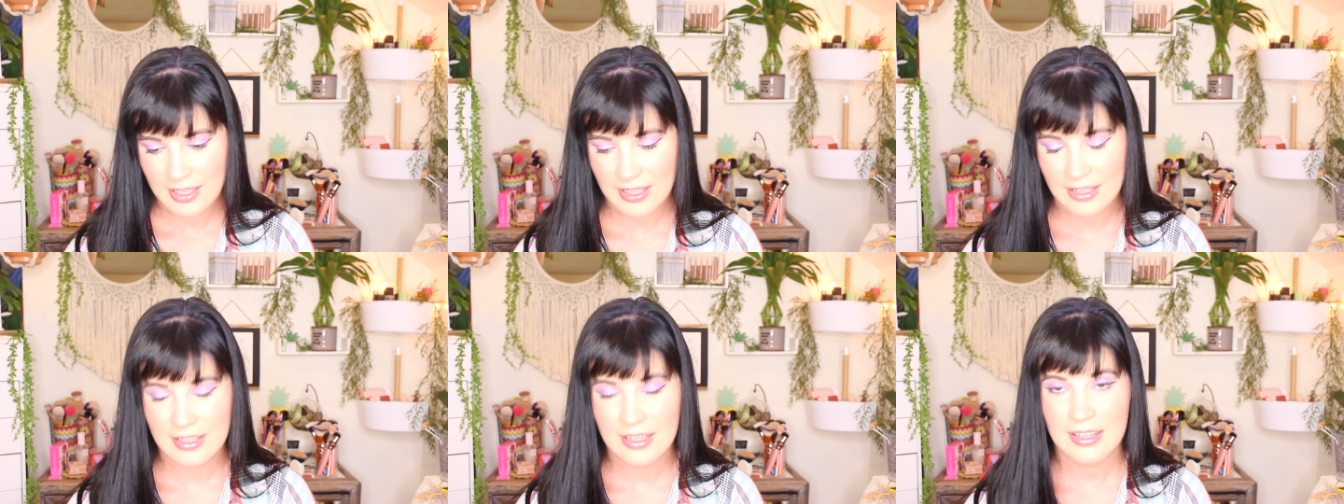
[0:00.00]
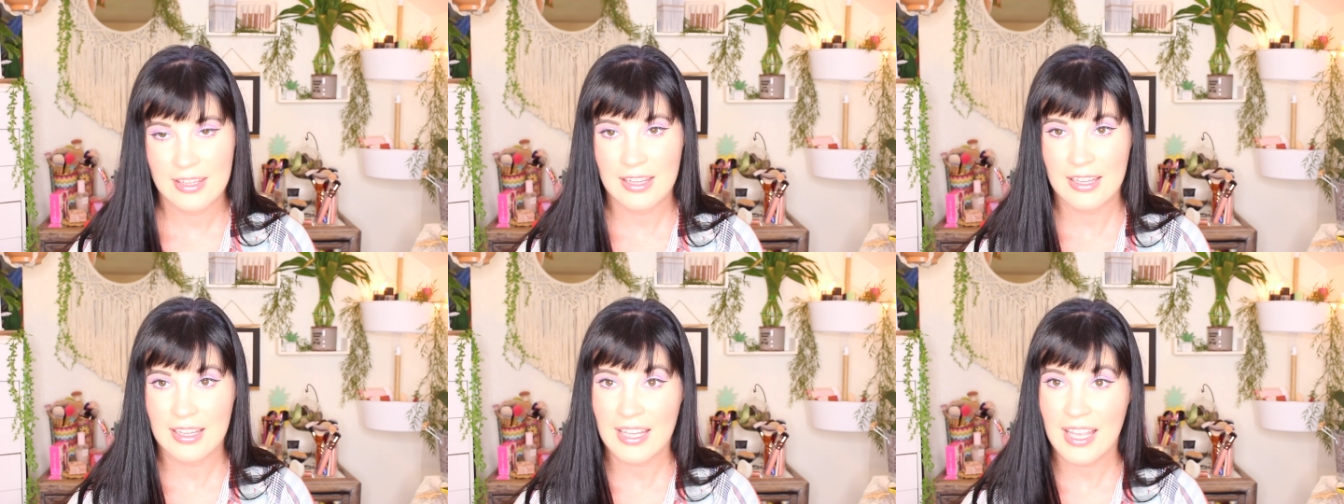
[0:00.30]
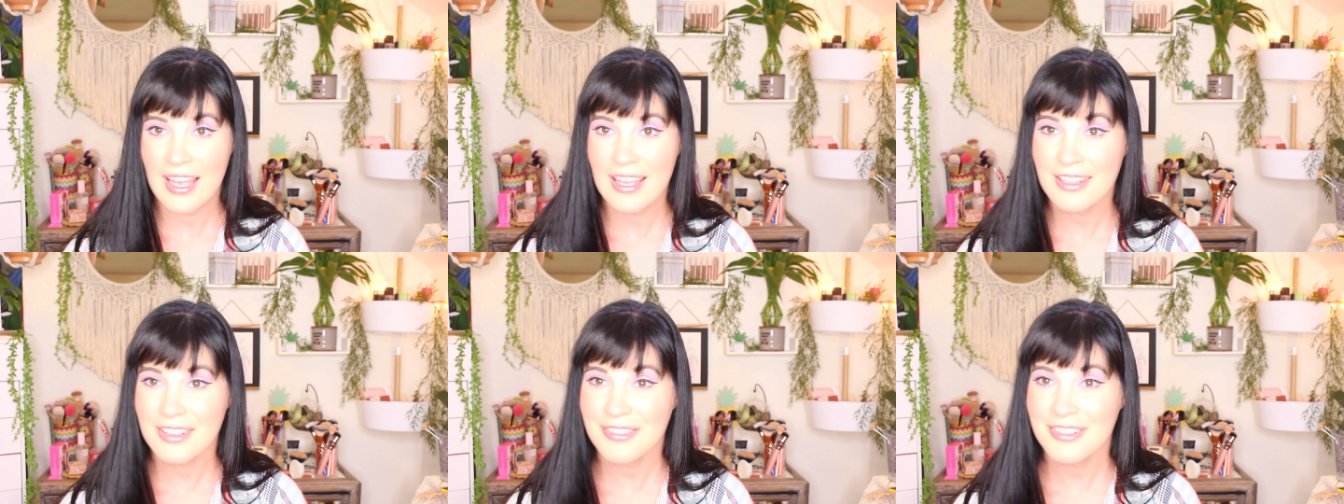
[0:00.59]
And then the
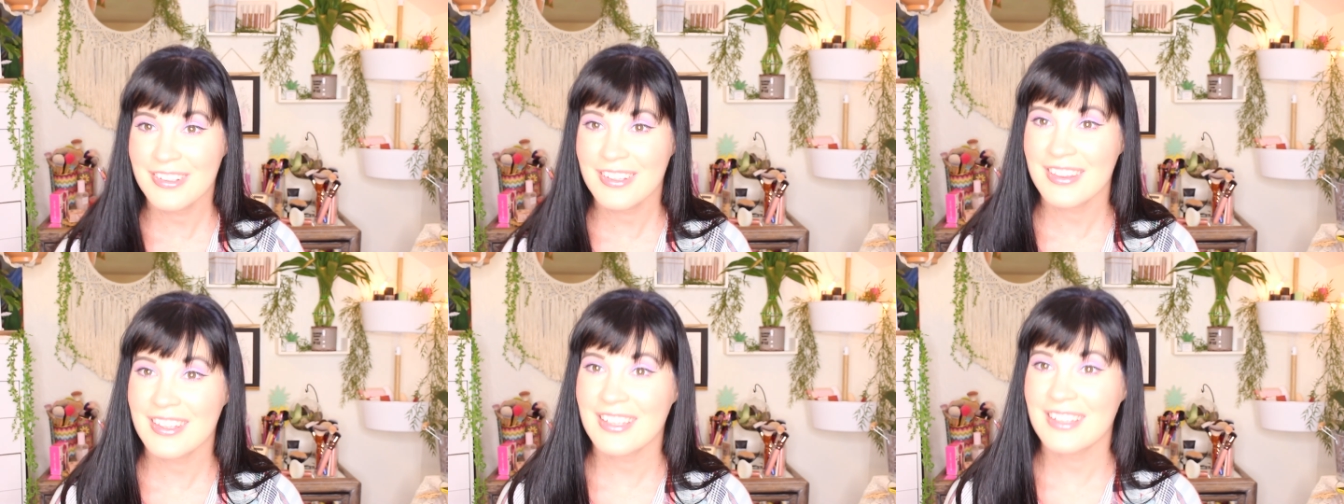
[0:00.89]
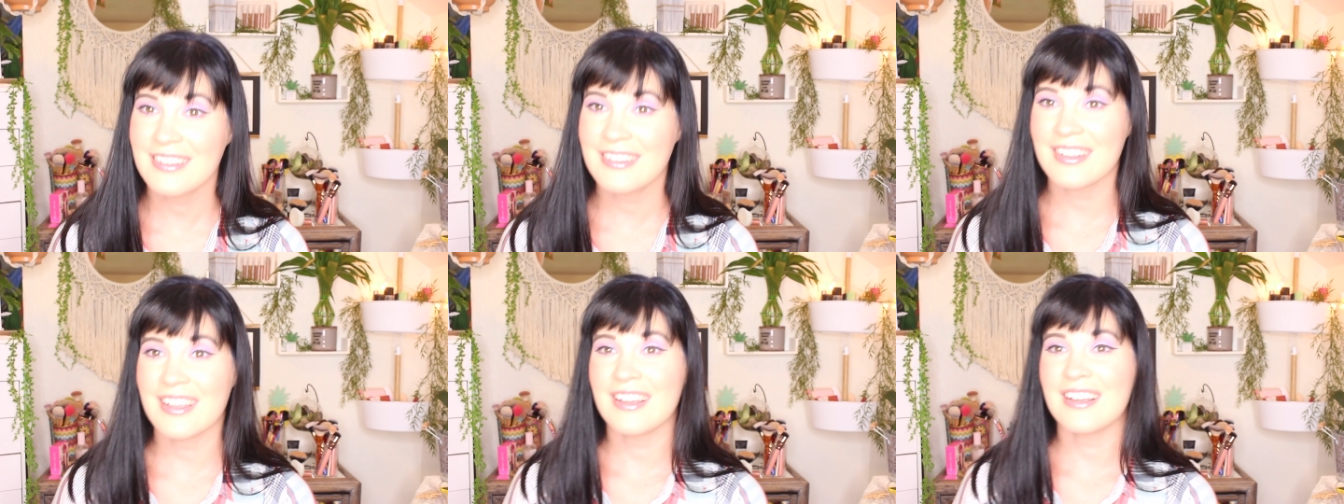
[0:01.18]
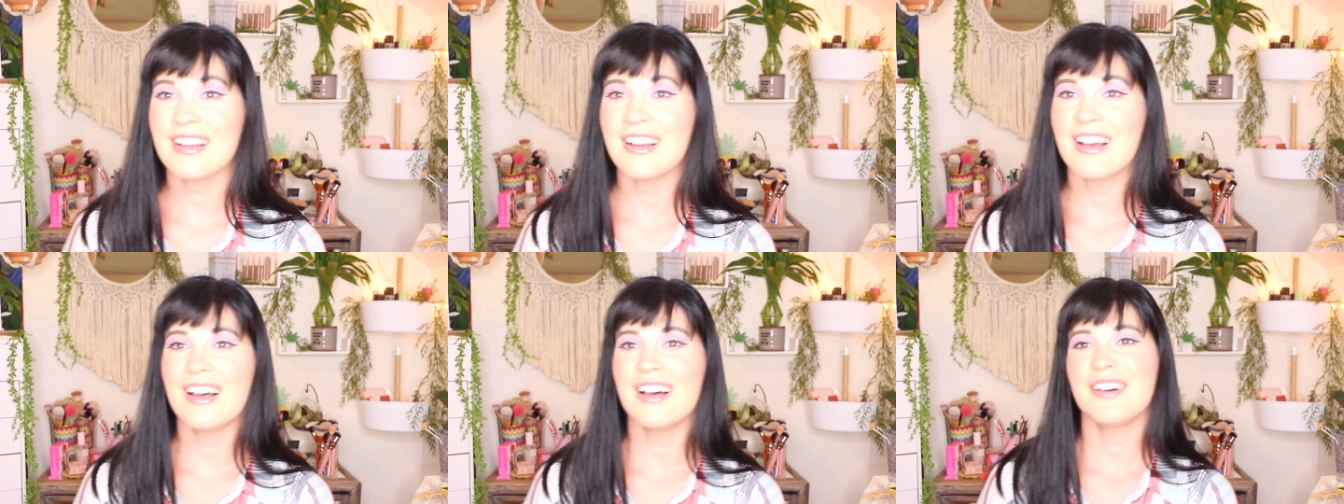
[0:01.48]
last few things I
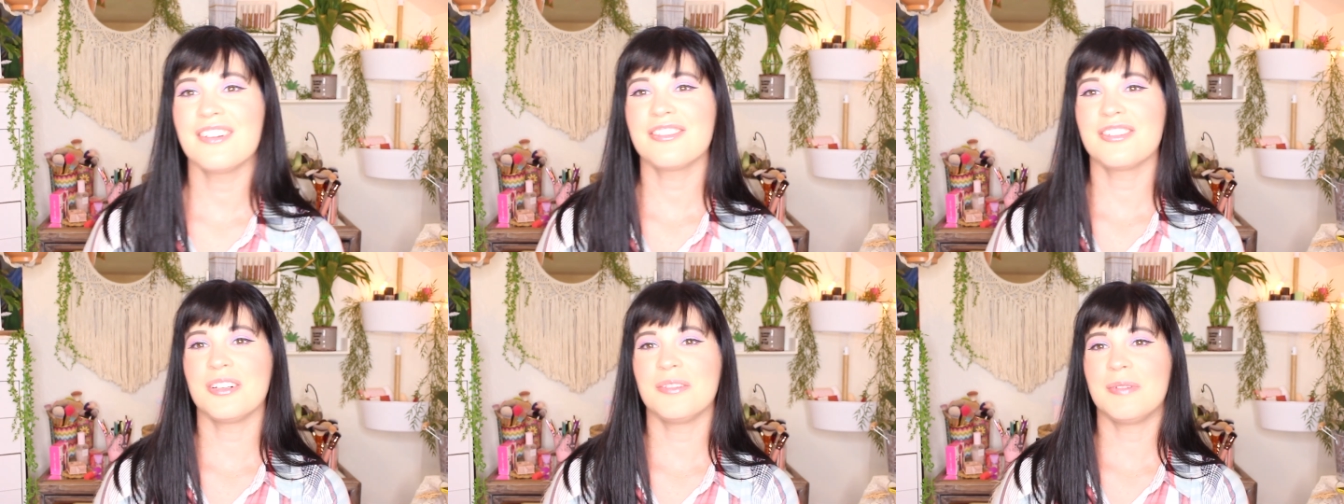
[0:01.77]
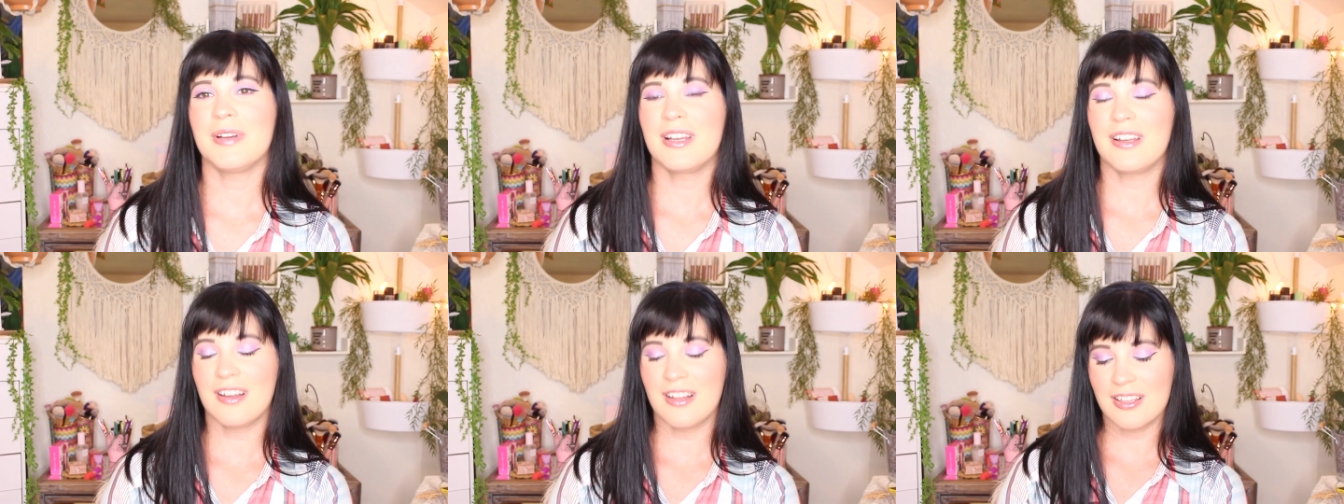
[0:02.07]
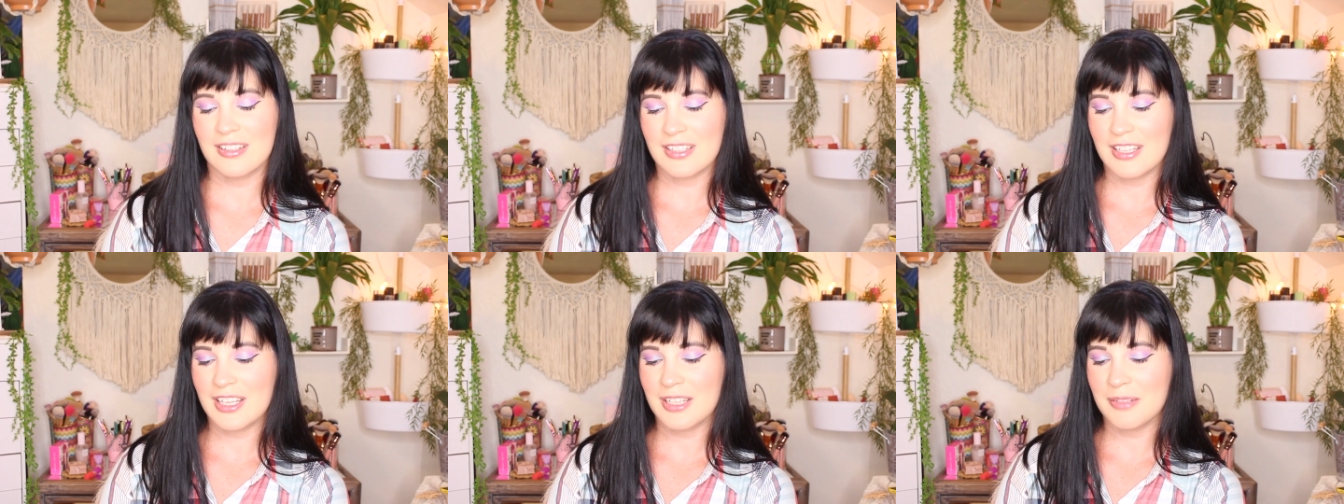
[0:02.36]
got from my
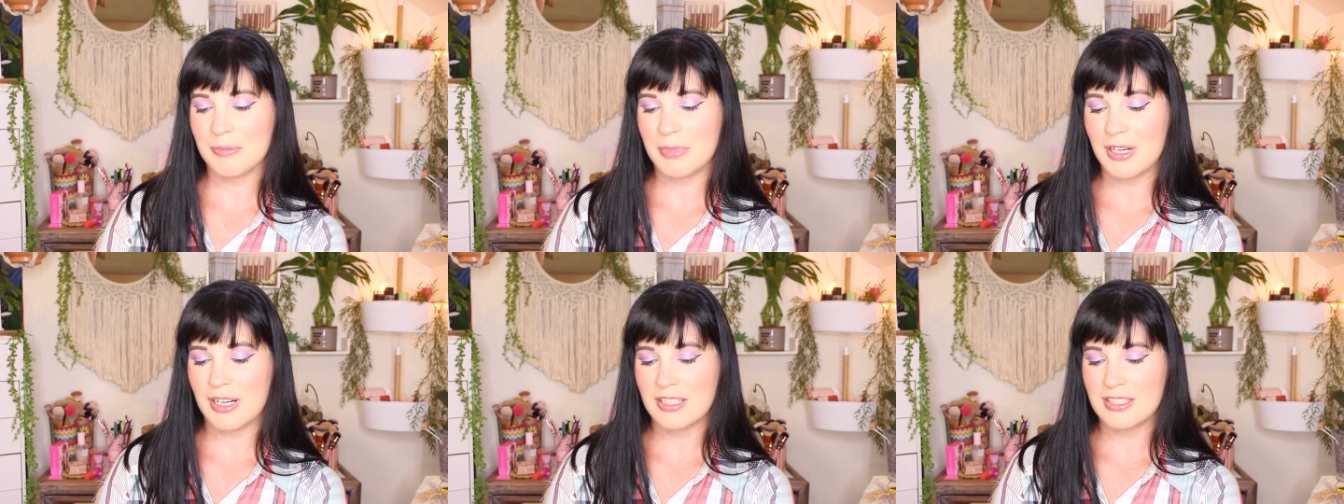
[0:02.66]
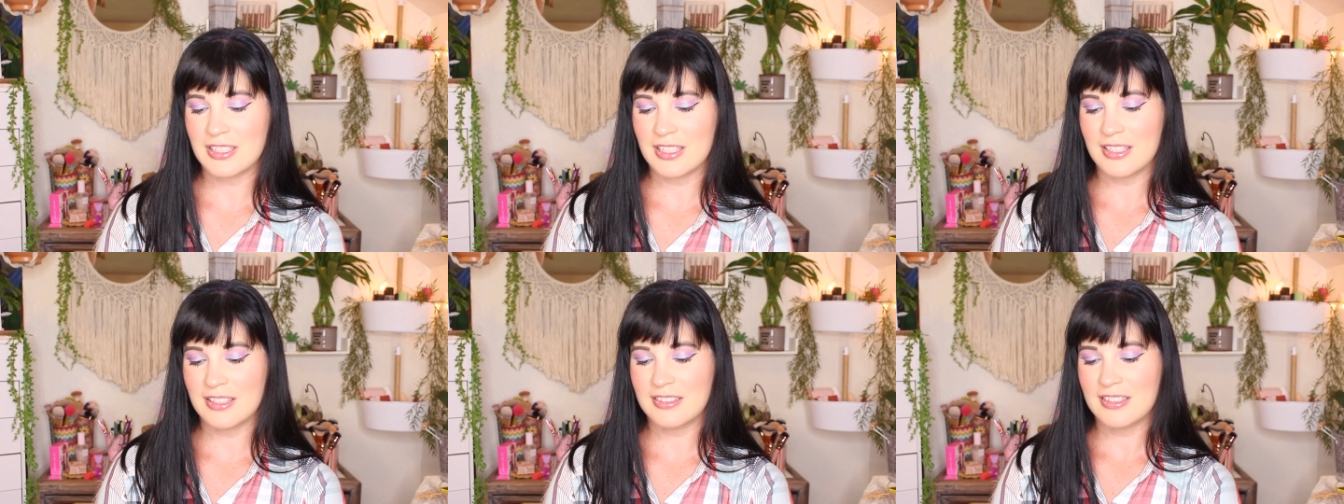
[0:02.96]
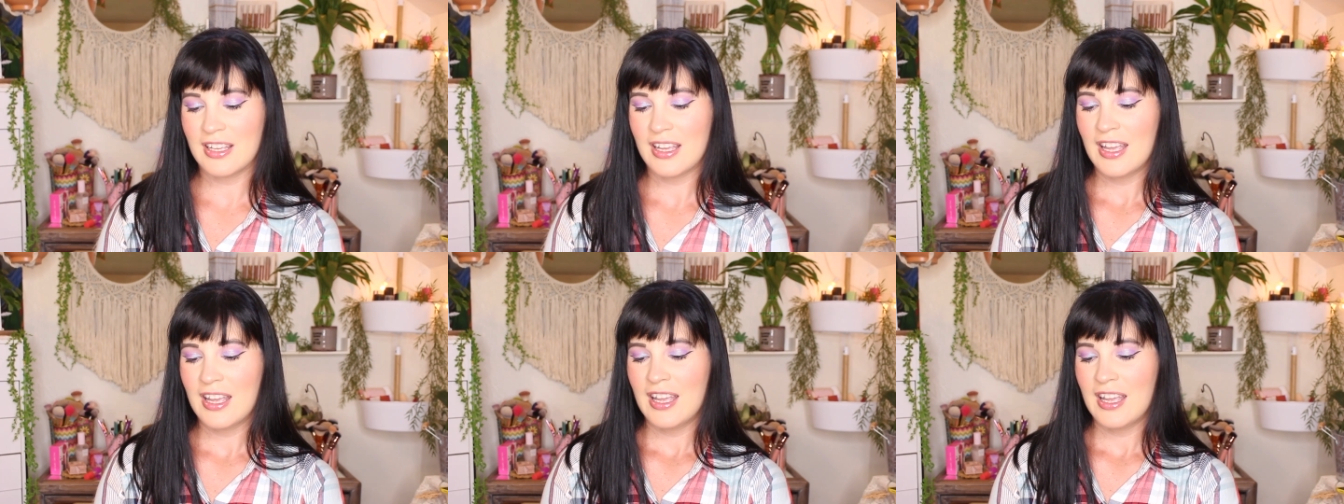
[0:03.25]
online purchase